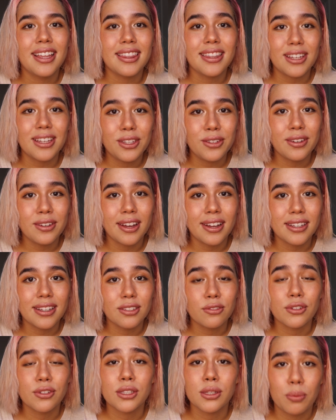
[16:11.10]
Thank you
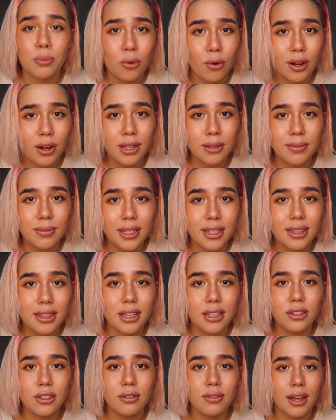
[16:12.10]
guys for supporting me.
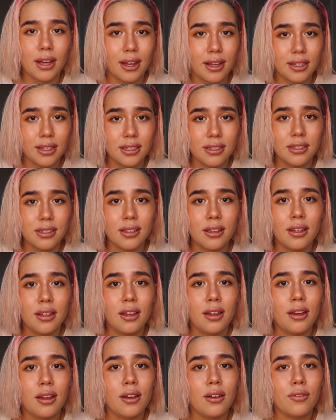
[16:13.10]
Thank you guys
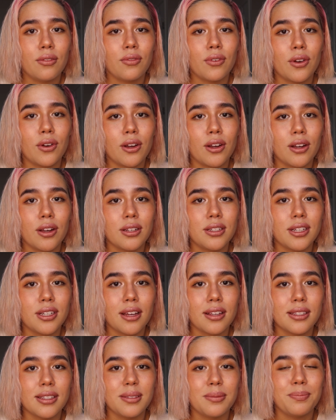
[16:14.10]
for
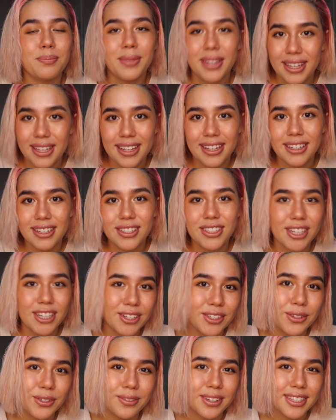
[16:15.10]
just being
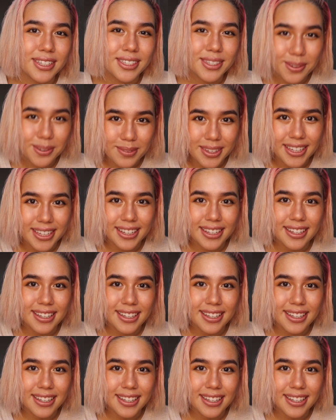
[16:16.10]
genuine to me.